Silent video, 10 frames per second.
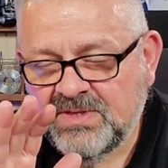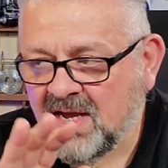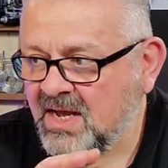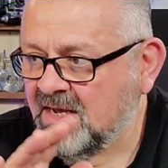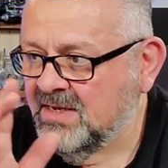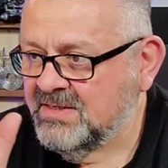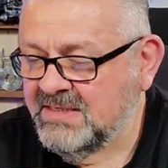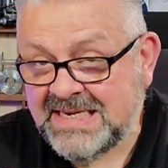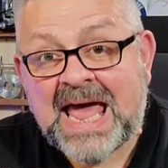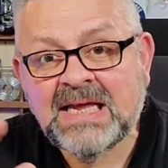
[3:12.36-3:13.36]
uh,
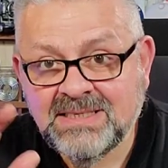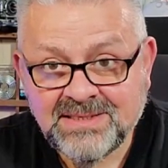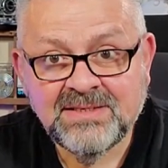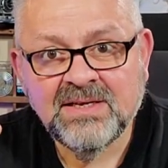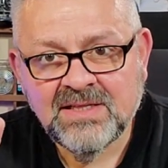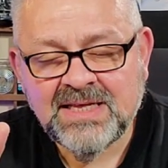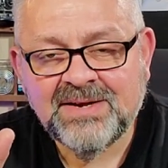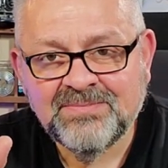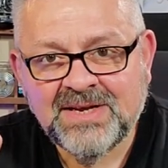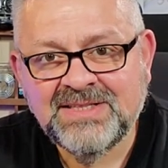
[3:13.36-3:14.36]
test,
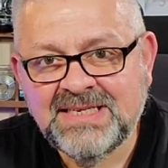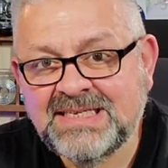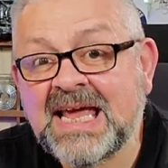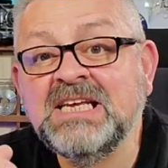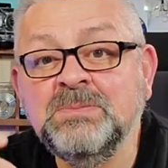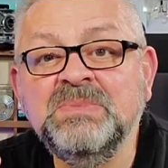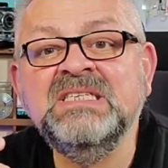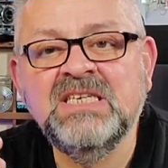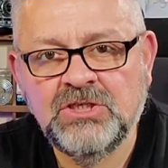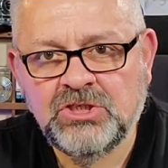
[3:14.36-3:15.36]
right, right, this
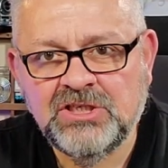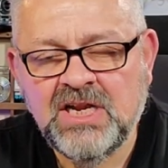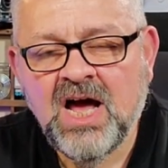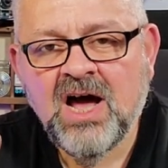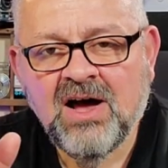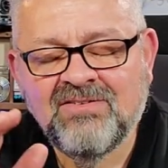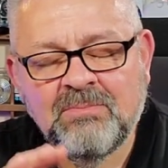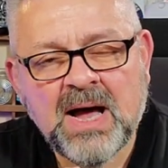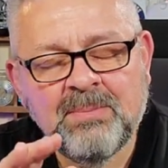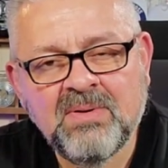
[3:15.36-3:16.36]
exposition of
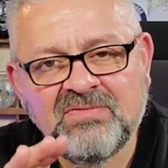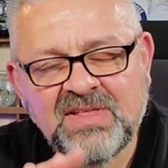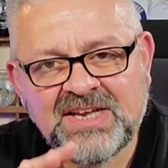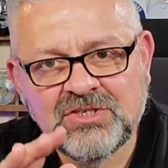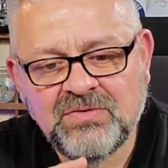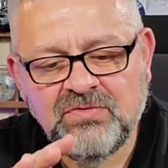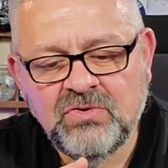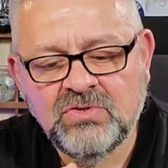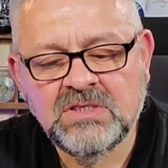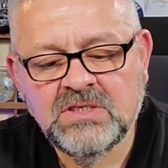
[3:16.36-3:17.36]
pop-up flash
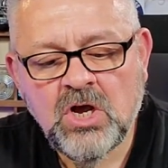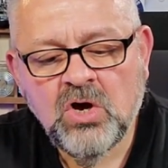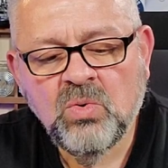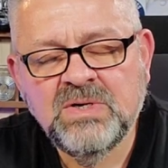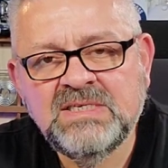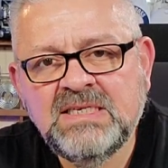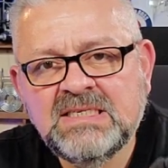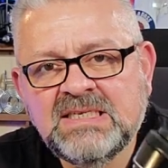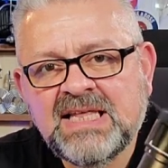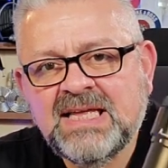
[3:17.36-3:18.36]
diffusers was
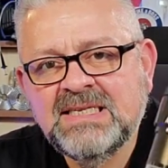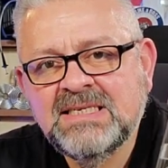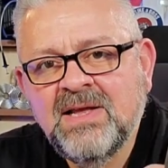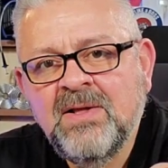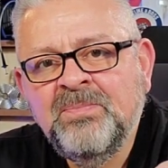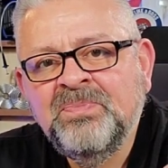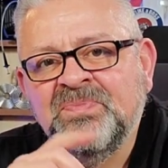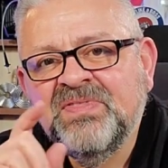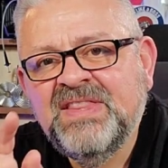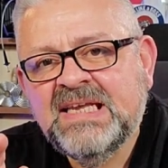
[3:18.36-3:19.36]
this lens.
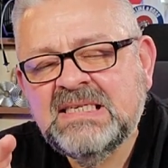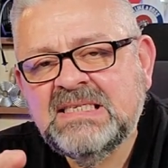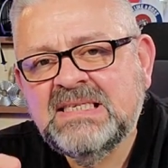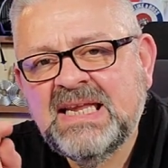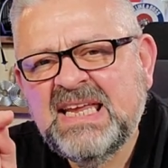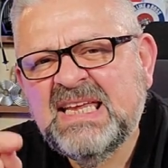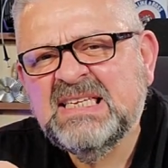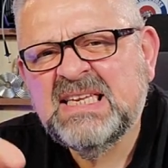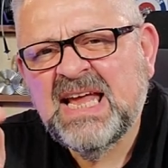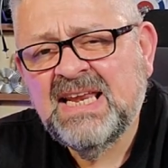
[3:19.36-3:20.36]
This
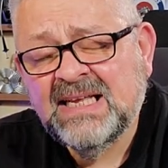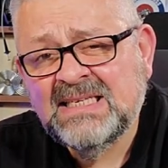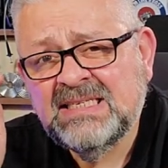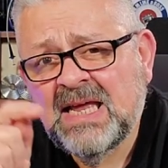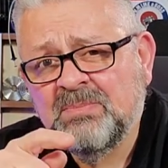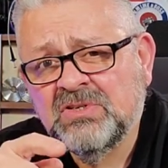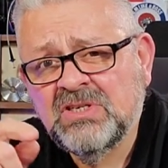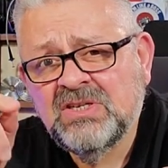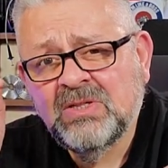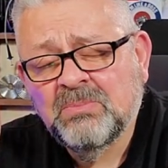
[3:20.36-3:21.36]
is an
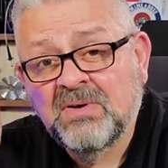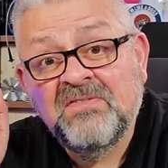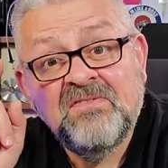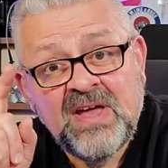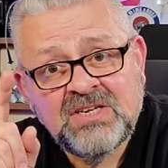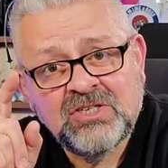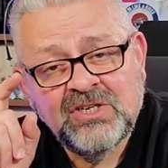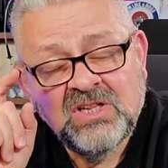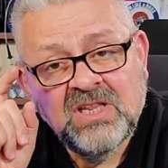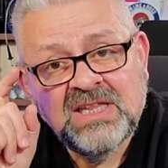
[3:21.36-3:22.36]
exceptional
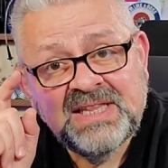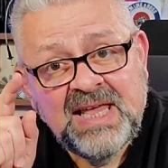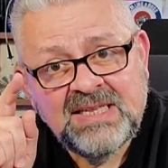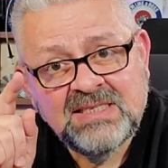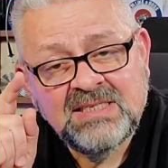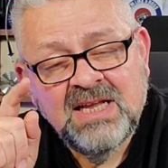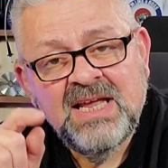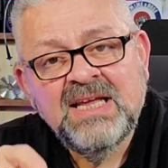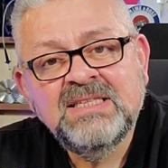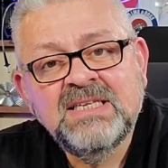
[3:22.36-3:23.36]
professional lens.
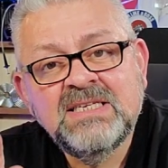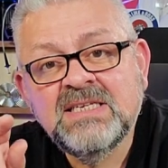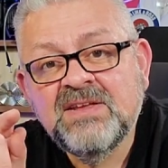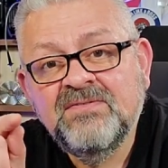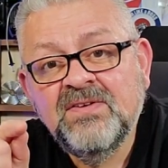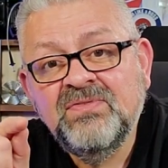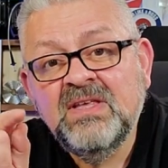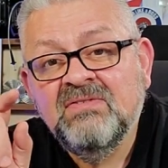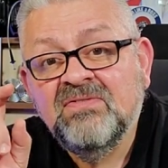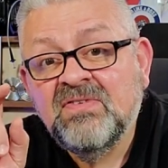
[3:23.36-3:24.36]
This is a
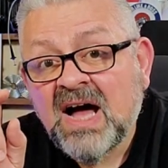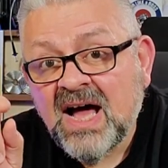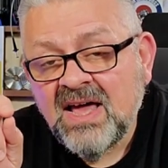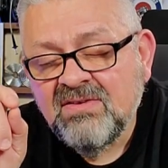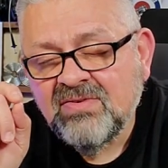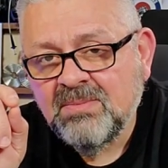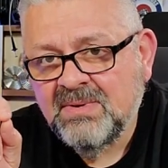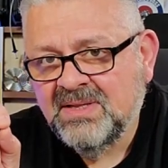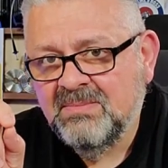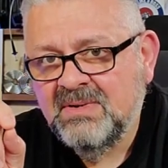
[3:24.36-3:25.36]
fifty-five
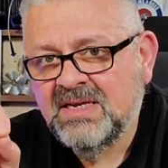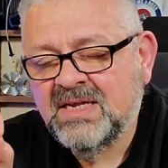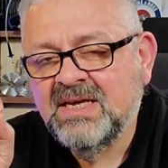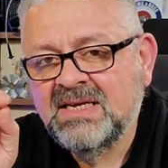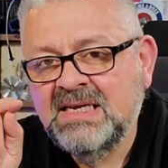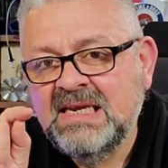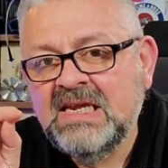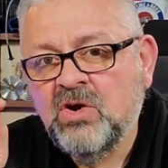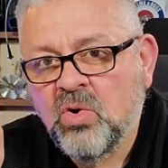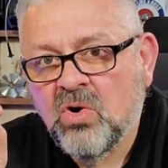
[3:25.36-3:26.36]
millimeter
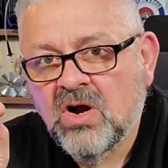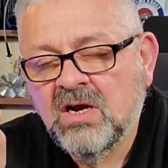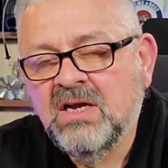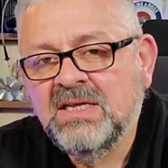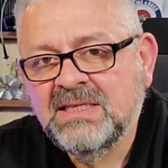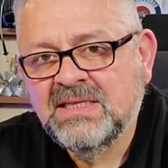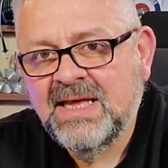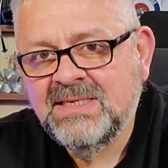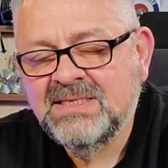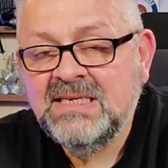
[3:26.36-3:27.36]
Nikkor
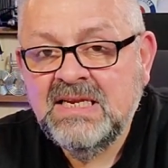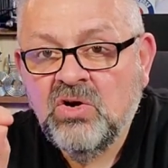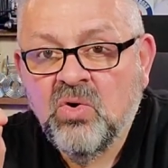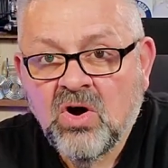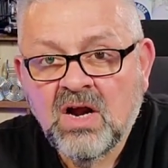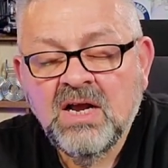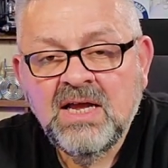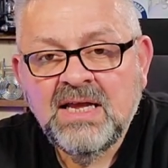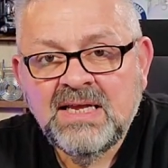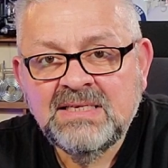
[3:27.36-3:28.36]
lens. Nikkor
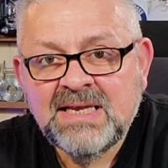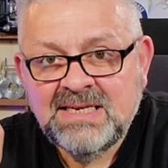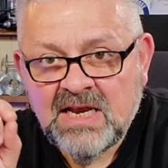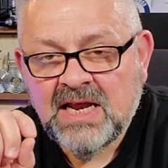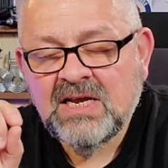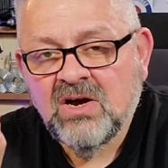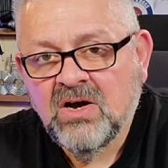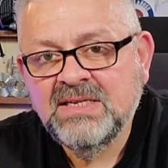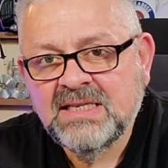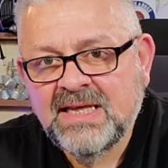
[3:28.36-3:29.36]
is a
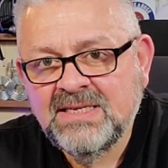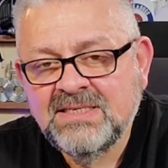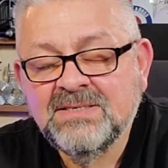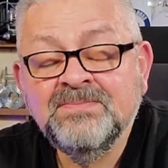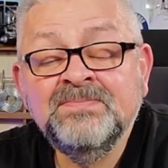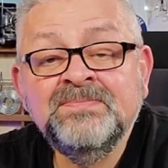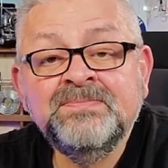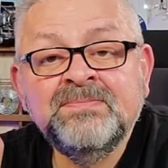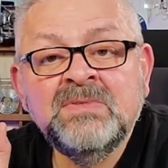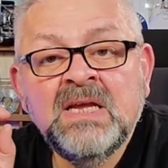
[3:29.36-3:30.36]
Nikon lens.
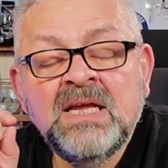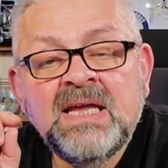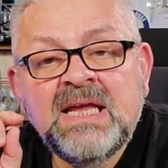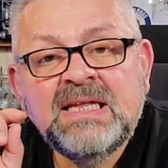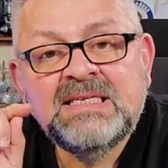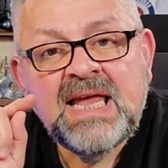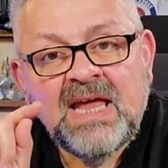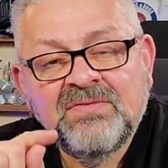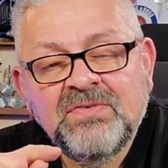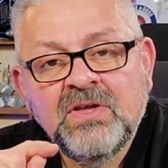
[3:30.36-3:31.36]
It's
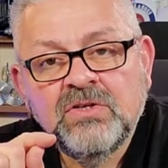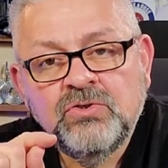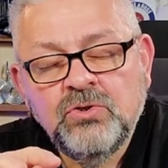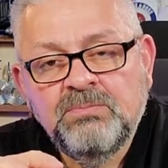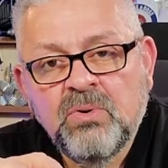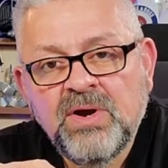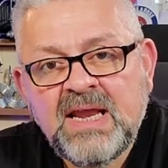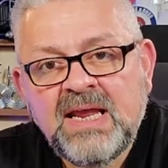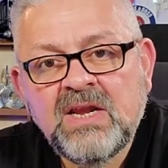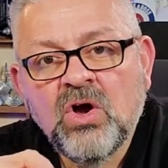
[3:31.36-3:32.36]
f two point
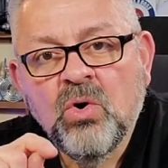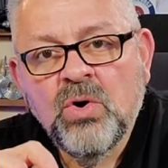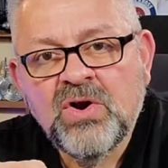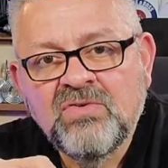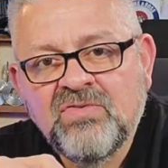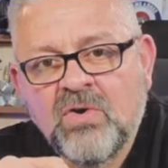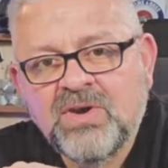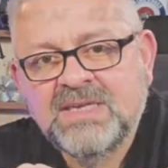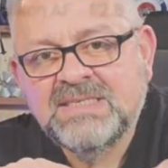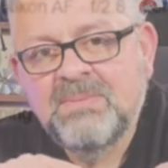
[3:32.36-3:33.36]
eight
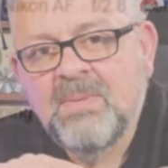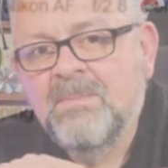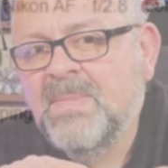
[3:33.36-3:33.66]
autofocus.